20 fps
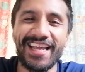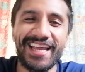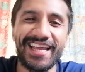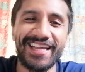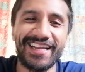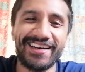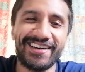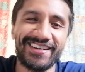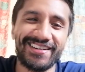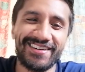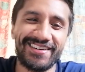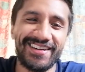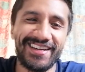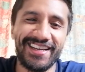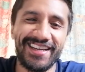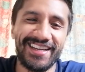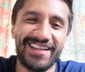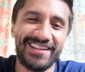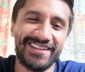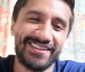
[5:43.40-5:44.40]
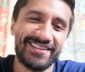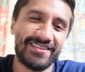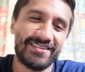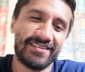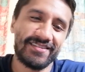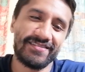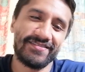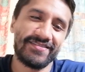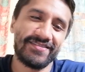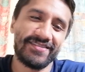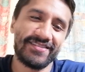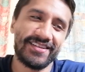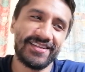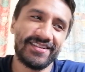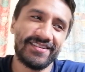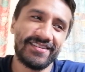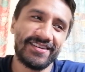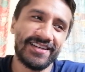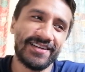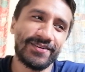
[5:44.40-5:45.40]
and
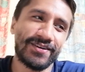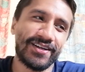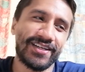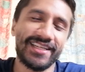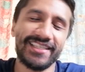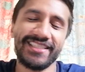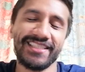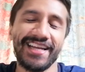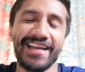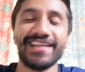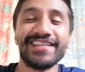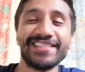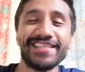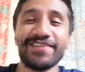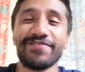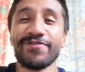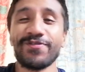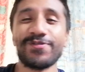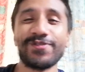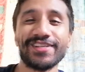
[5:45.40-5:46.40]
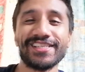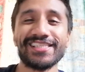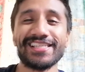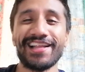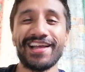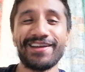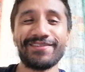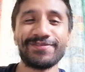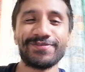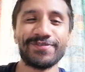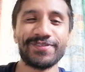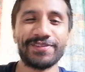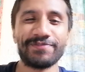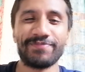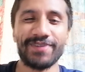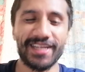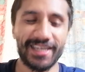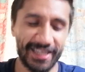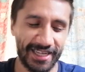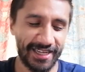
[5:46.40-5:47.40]
I'm gonna change everyone's lives for the
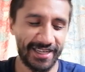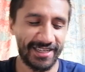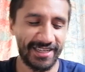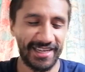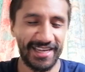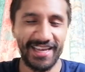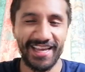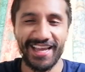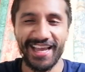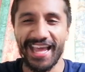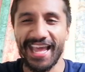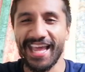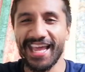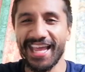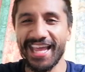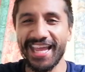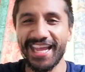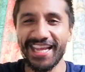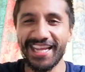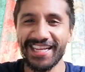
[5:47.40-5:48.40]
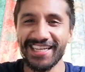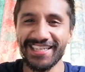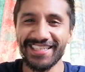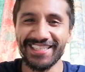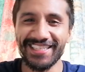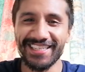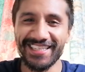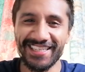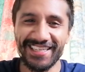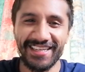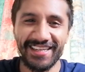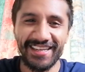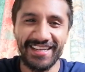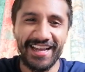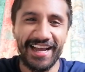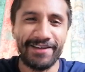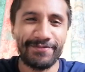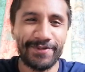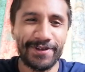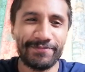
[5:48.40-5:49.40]
better. And
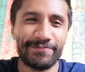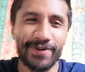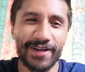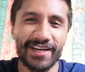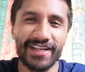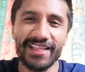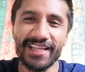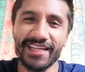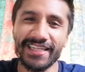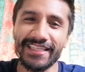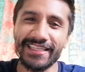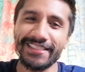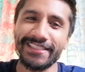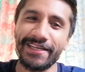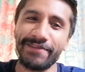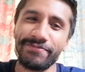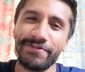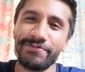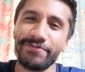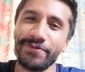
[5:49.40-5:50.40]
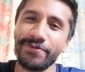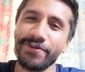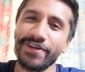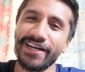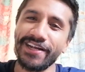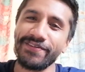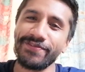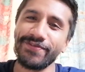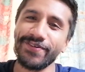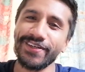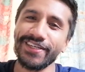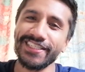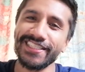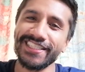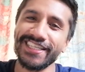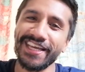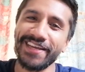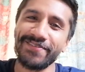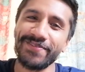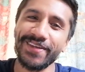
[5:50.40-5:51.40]
I mean, part of that does happen, but when I
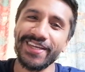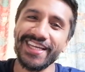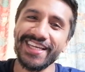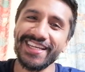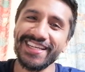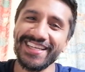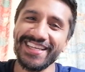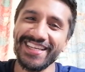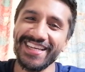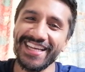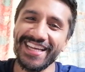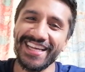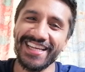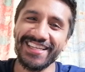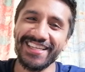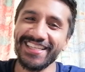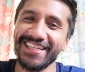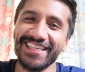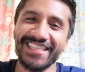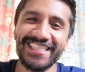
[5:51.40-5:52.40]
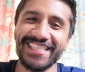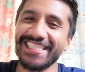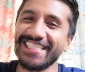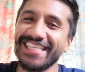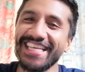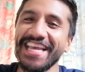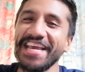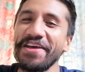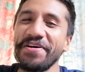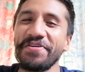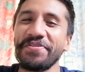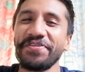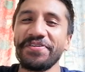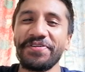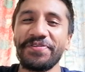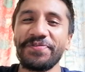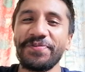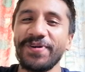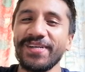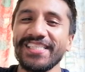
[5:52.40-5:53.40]
first came here,
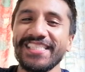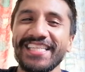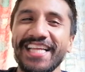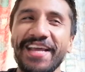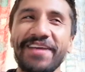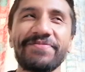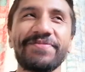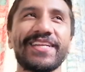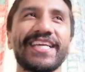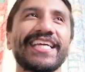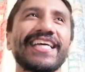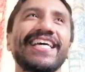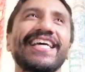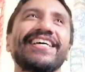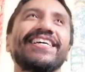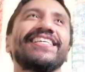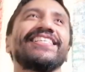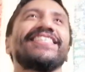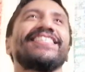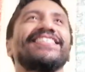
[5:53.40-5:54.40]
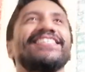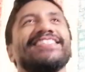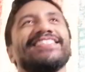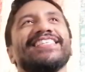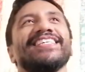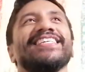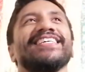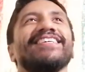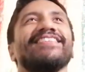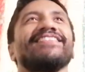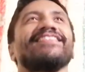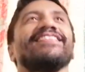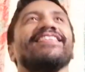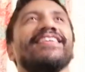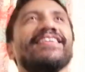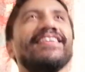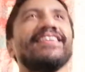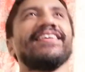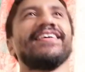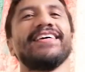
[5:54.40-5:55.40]
it wasn't happening. It just didn't
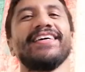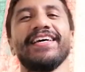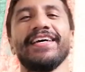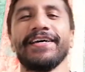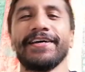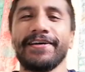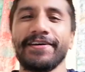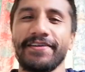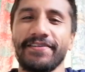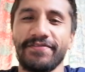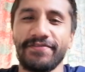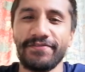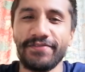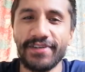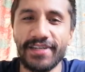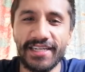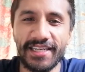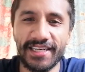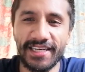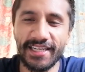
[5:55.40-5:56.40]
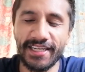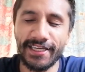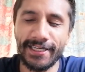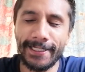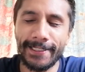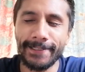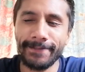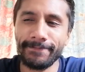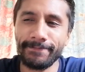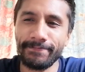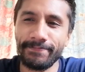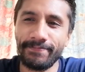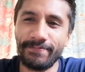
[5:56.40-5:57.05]
really